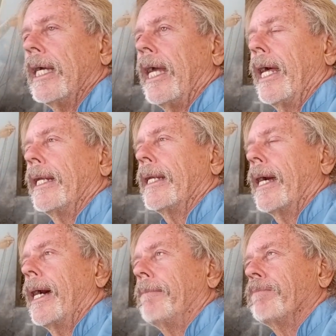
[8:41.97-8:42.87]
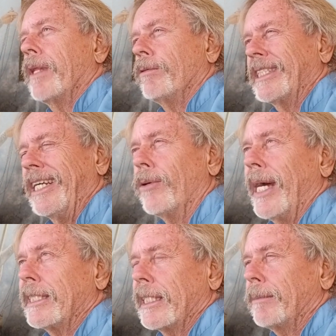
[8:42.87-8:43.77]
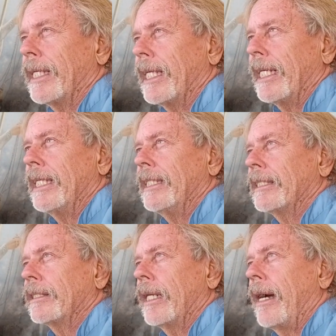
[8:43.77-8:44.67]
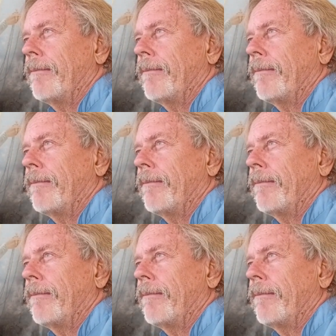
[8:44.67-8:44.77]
and it was interesting because